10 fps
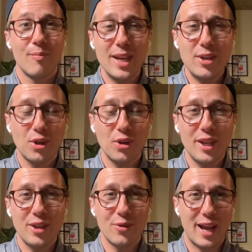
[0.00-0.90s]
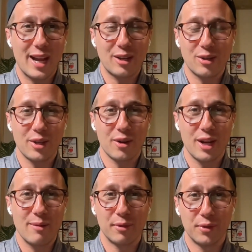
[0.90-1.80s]
make sure that you actually
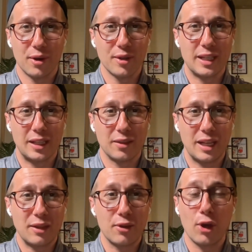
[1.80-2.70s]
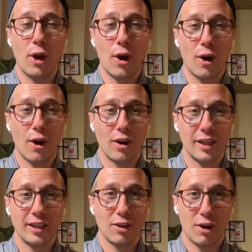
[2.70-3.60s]
are able to articulate the
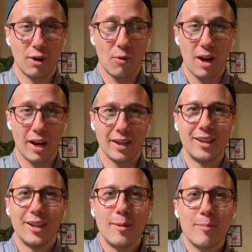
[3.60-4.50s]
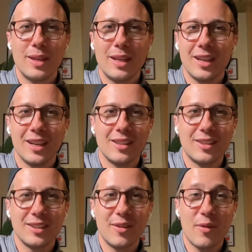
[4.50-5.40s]
R in ROI.
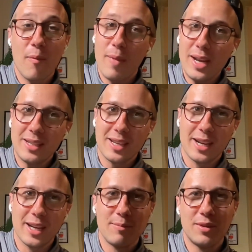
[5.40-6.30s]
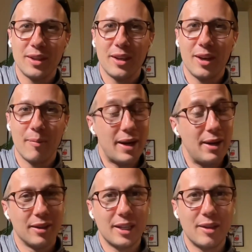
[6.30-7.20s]
Because many times,
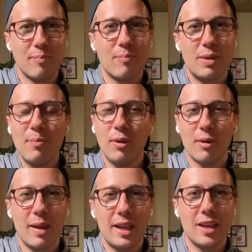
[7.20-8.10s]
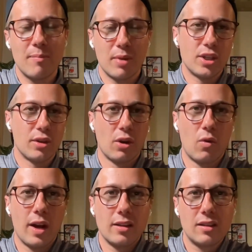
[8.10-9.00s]
apparently, people are making budget
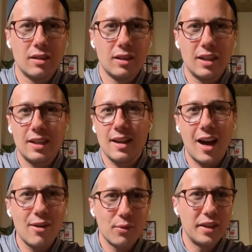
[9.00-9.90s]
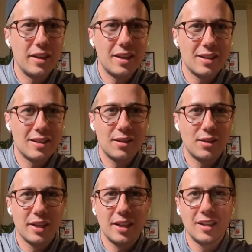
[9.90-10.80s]
requests and not really
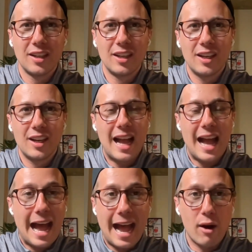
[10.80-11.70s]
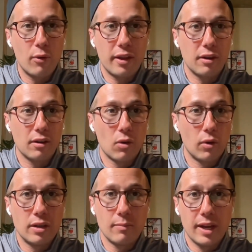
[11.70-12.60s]
considering how they're
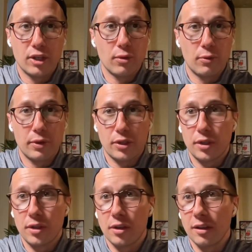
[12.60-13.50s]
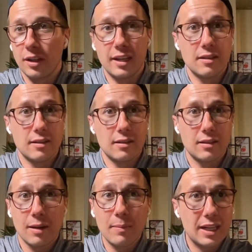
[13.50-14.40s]
going to measure the return. And
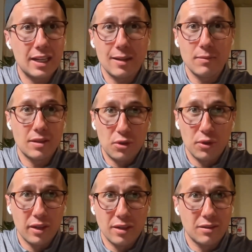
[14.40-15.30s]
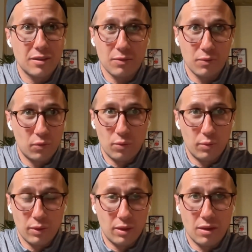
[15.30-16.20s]
sometimes, you know, this
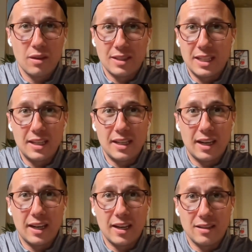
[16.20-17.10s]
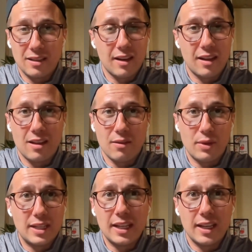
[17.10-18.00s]
with the TEI study
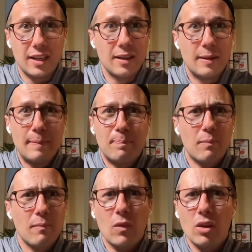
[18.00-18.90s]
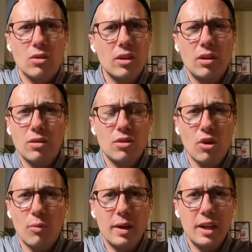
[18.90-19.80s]
that we did, there are
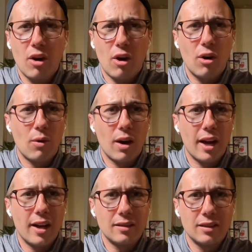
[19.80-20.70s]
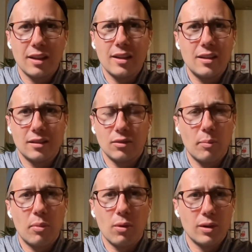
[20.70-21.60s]
so many ROI studies
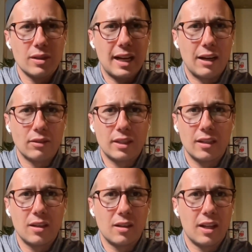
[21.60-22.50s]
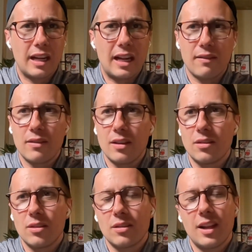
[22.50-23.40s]
and reports out there that have
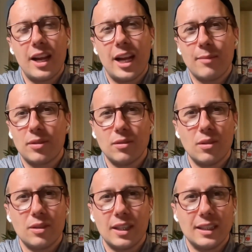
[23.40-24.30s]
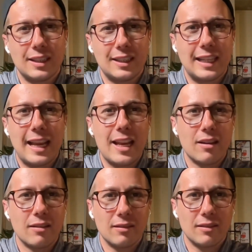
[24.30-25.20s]
these just absolutely
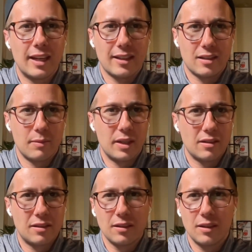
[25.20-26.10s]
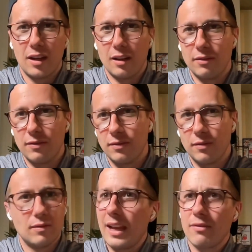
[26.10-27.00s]
insane estimates of
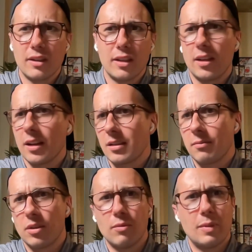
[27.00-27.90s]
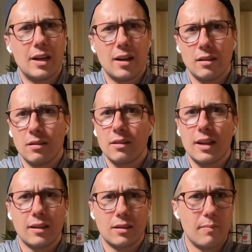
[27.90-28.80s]
every customer who
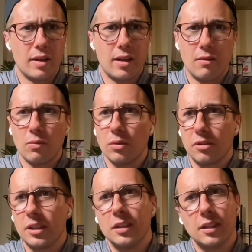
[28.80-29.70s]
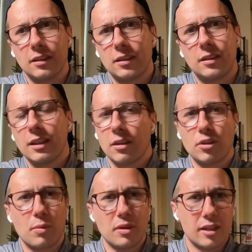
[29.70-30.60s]
buys X company will see a
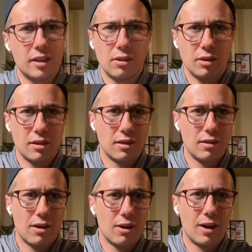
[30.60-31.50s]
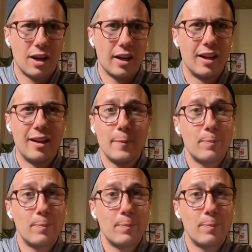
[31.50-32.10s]
600% increase in ROI.